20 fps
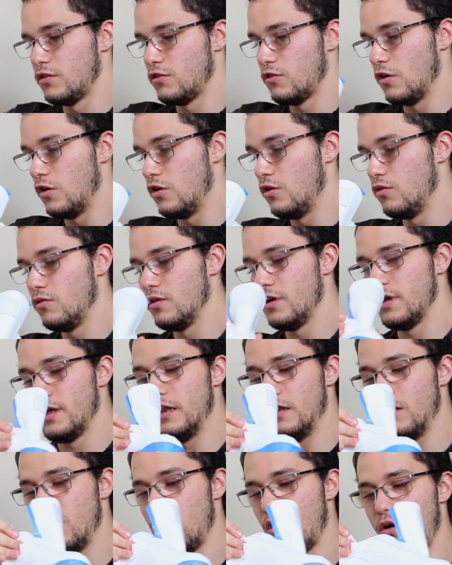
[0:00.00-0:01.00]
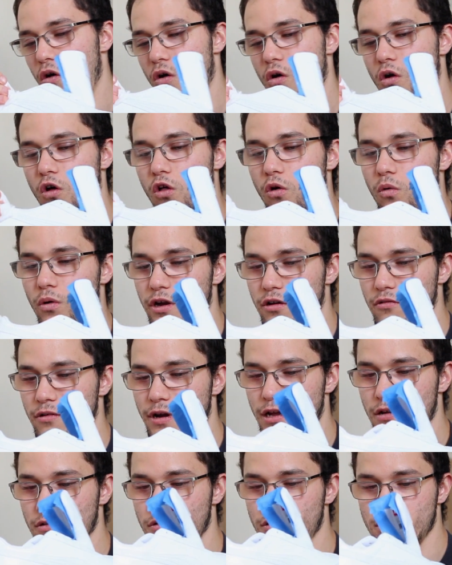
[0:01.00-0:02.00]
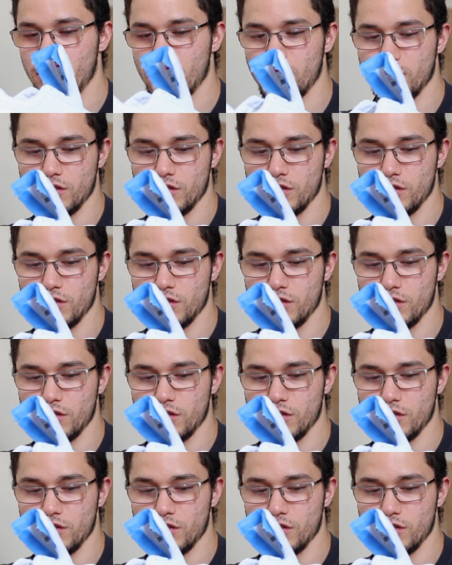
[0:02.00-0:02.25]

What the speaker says: So, and all the way around,